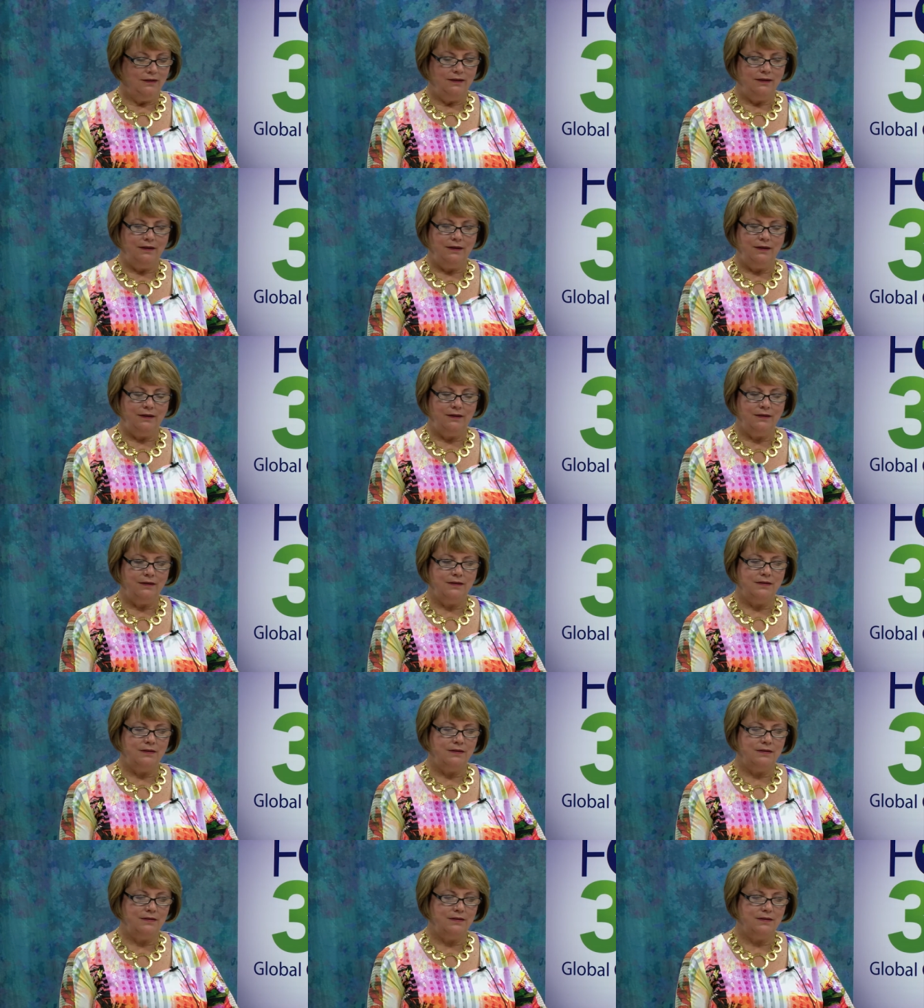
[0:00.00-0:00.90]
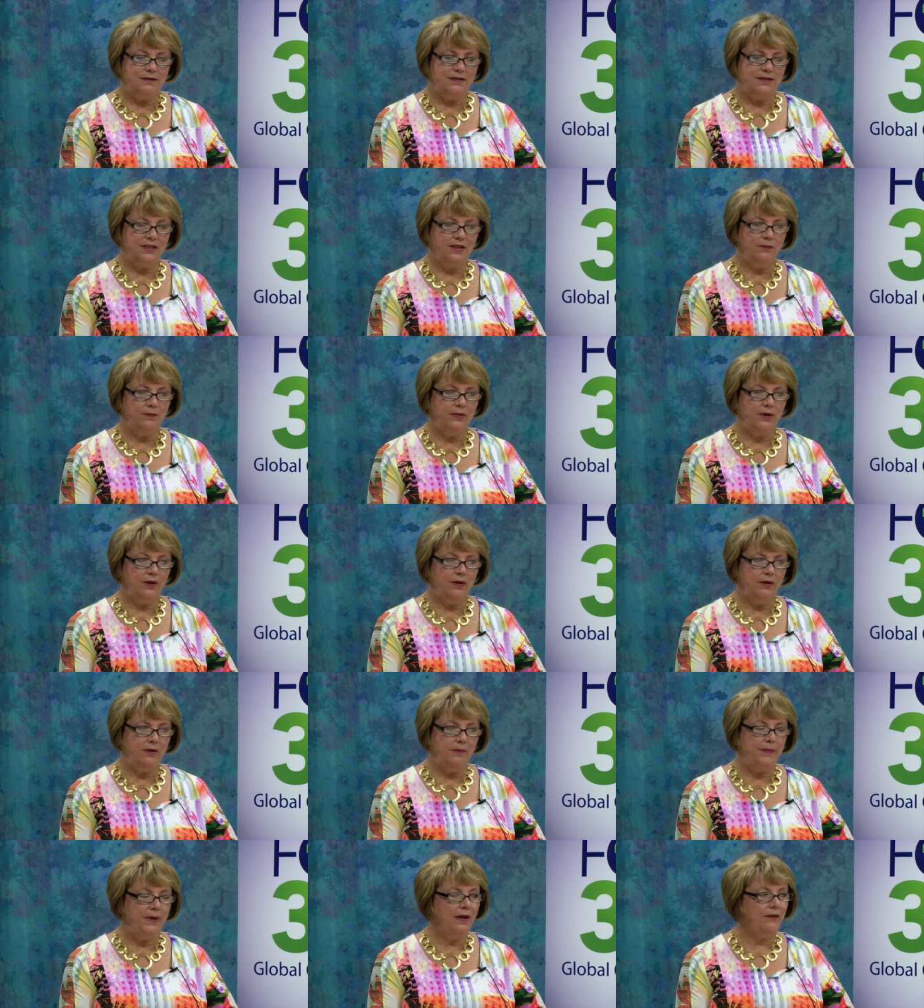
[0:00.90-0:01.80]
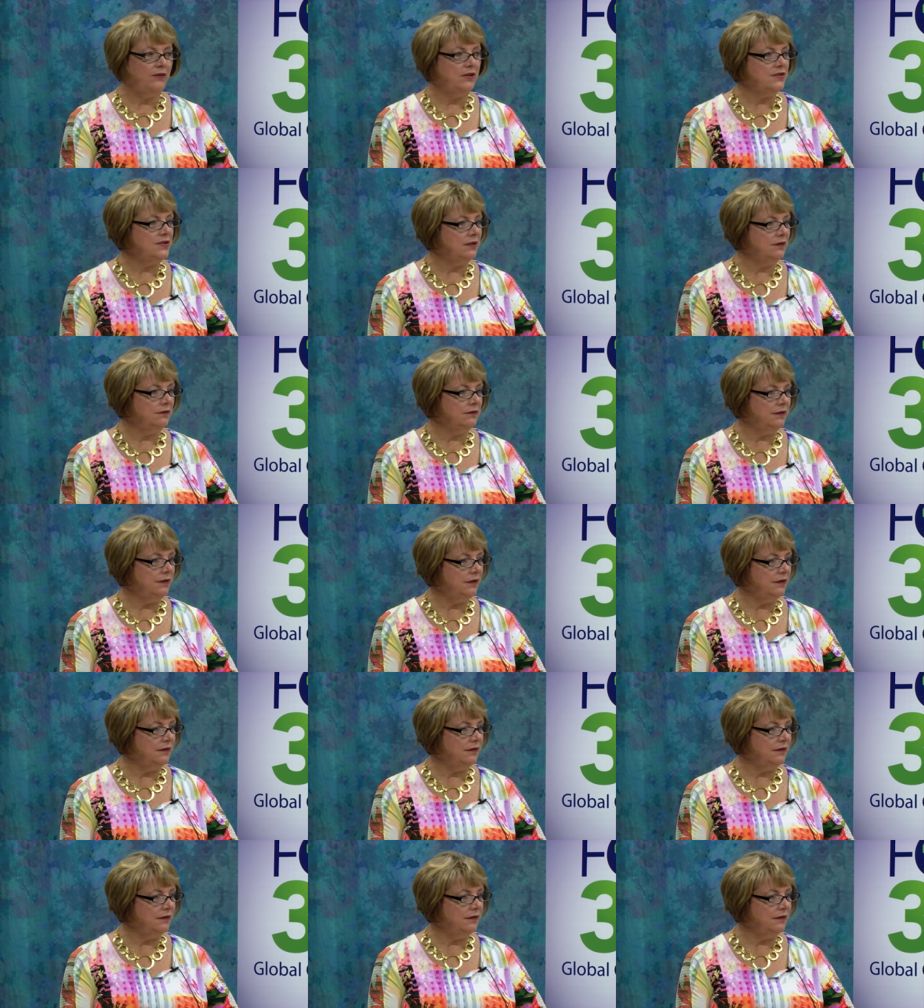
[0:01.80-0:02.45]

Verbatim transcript: and some come every single year